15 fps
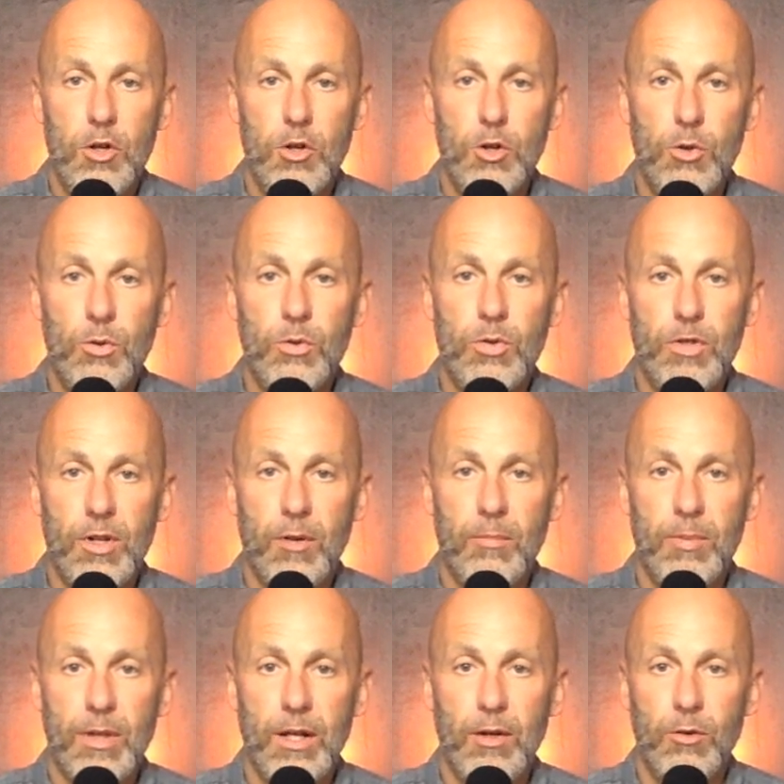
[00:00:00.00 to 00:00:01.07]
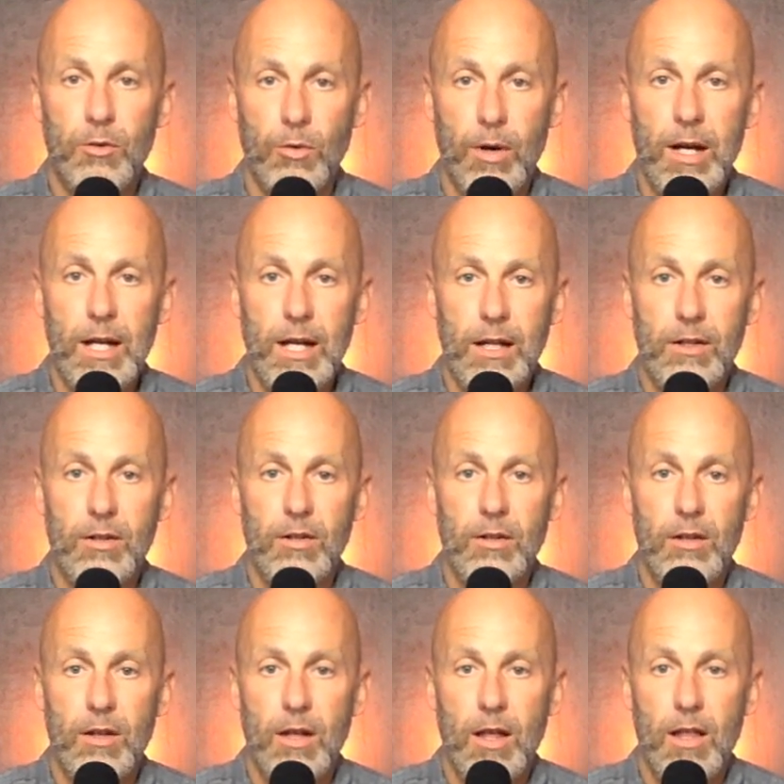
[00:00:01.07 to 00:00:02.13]
do something great
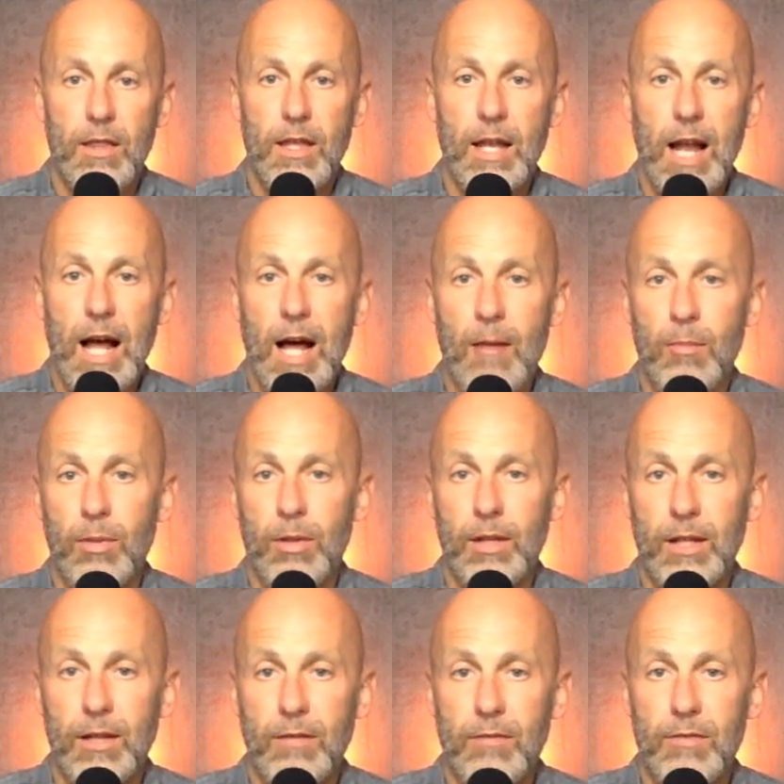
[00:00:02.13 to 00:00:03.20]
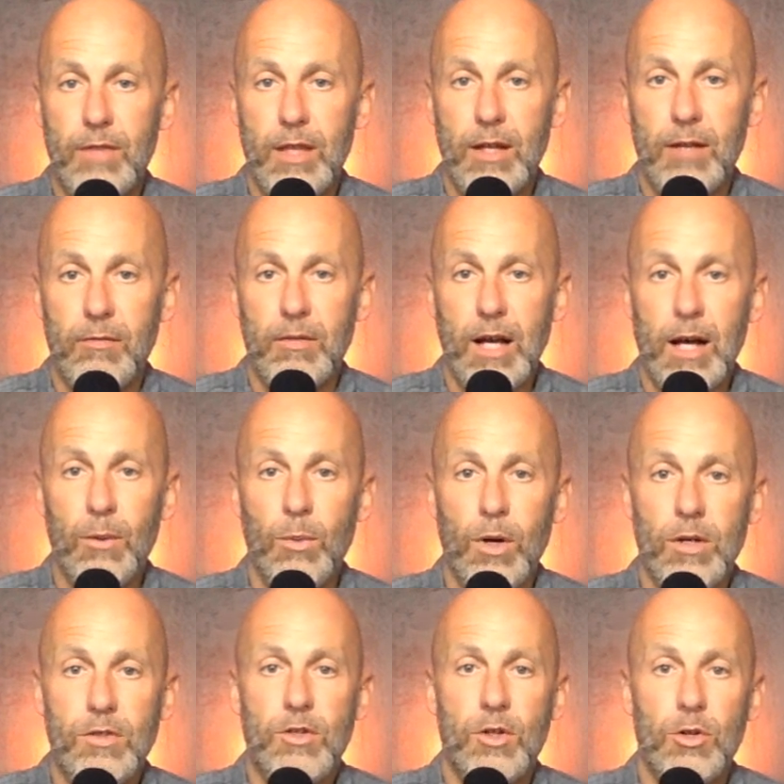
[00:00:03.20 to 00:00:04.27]
that I believe that God
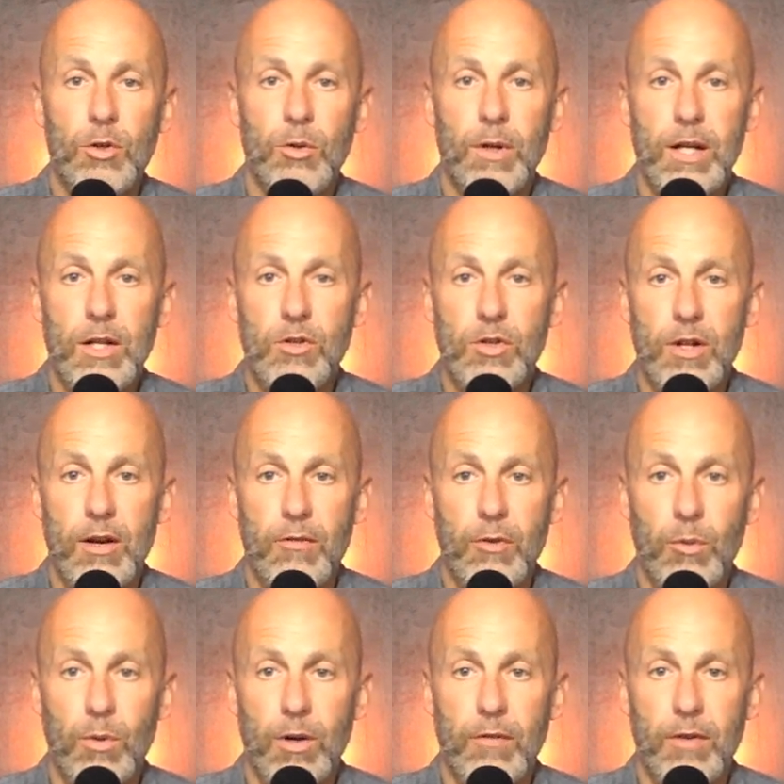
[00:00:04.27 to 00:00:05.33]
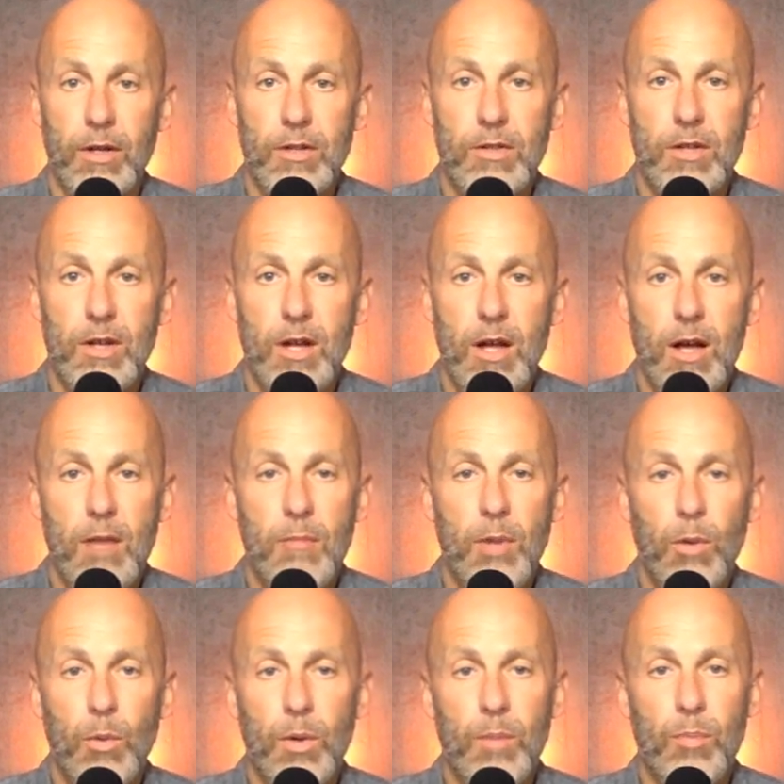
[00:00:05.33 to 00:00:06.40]
wants to do in each and every one of us,
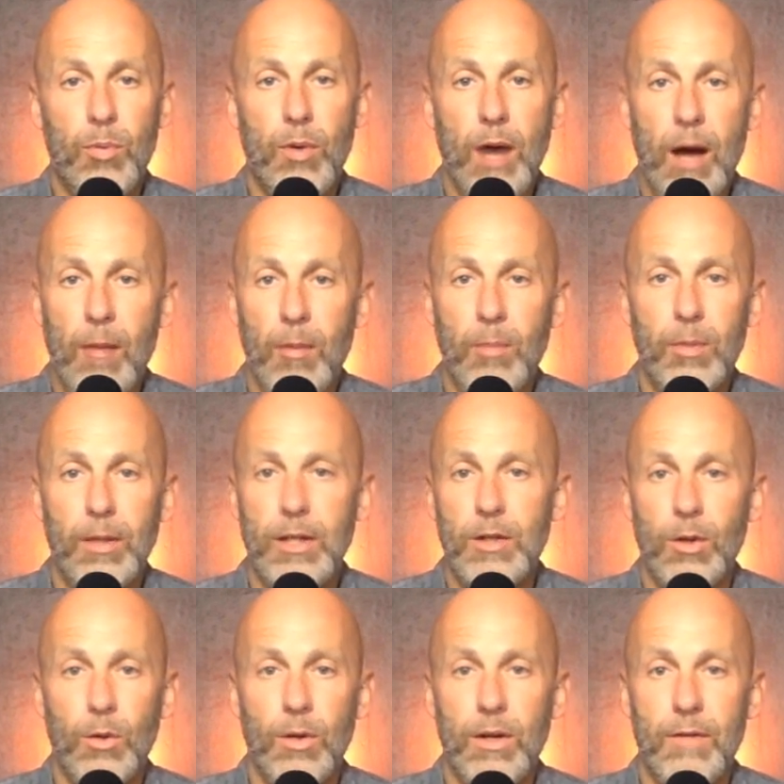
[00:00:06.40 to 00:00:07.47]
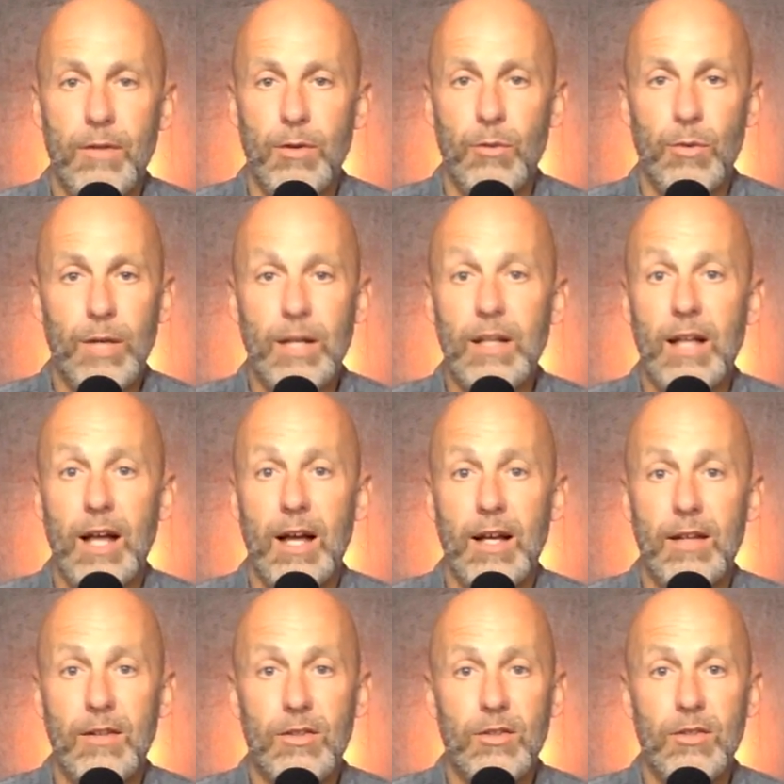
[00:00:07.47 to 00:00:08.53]
but we probably don't even
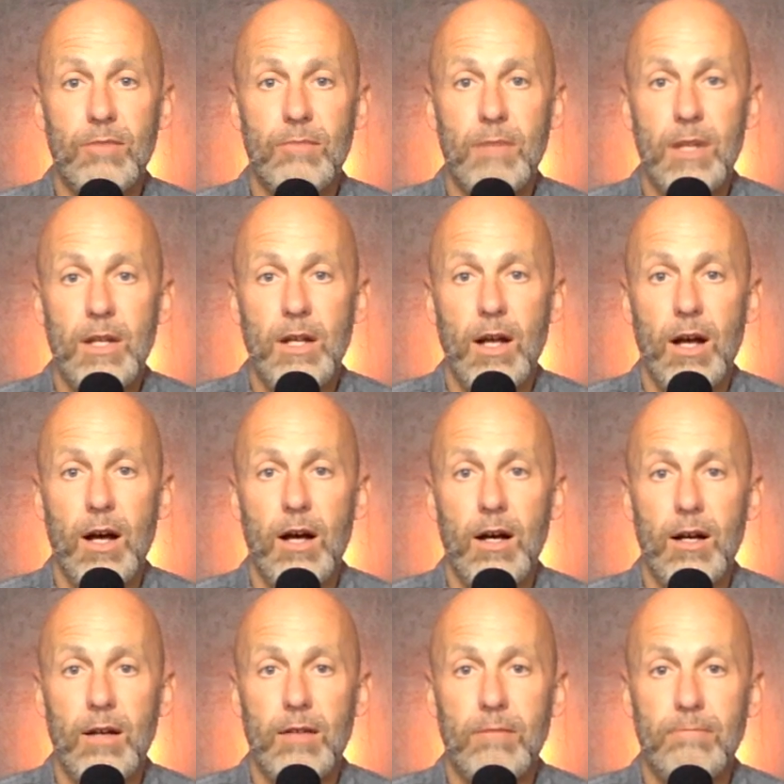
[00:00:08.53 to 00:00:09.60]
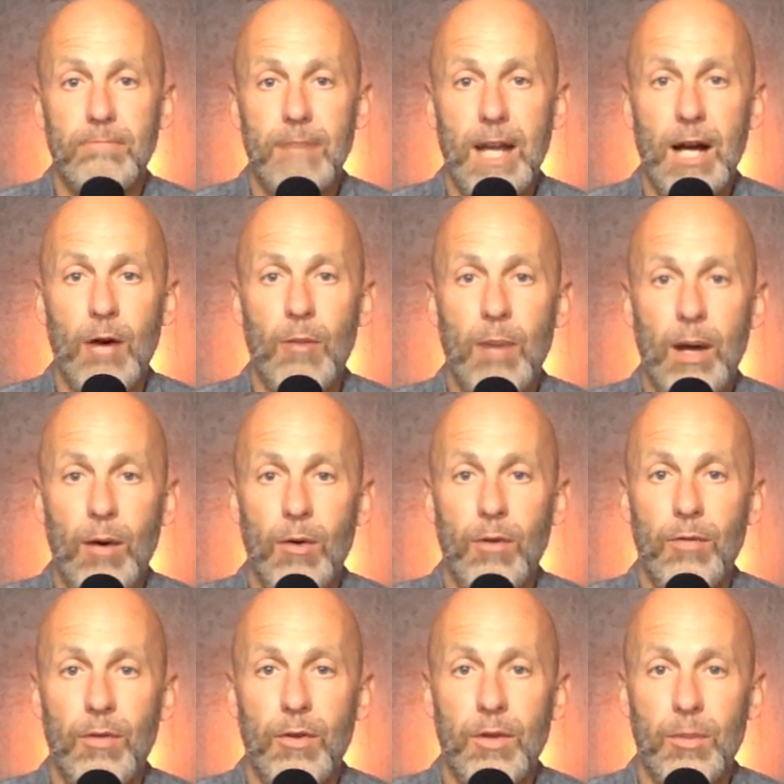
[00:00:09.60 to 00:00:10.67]
realize uh, how
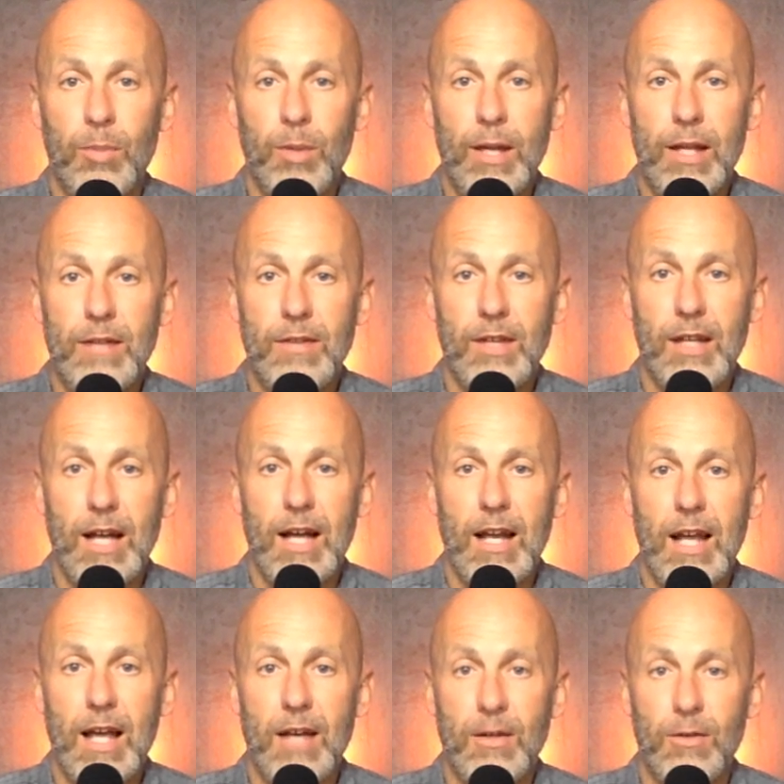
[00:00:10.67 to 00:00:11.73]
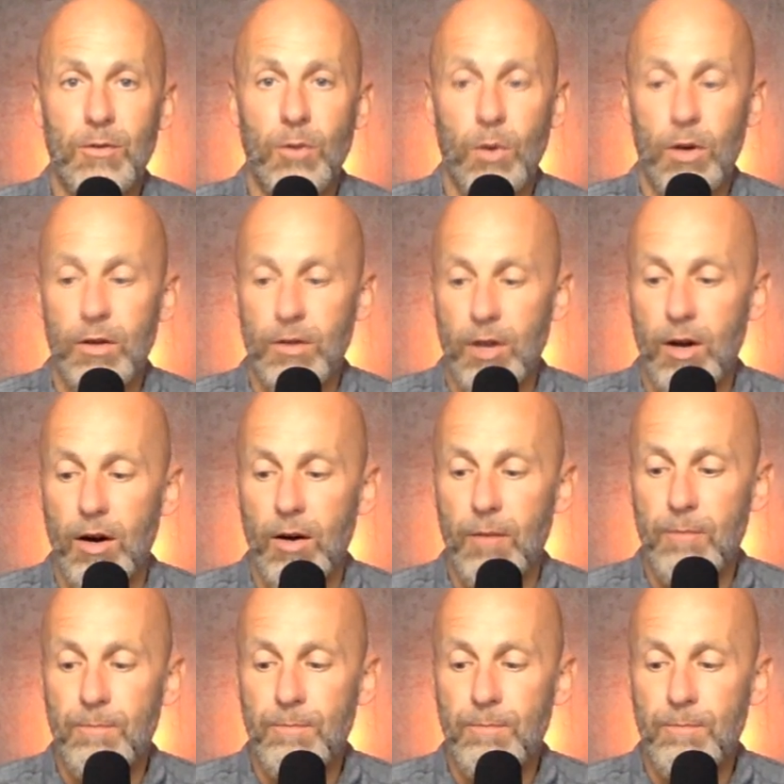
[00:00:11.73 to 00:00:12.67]
powerful the plans that God has for us are.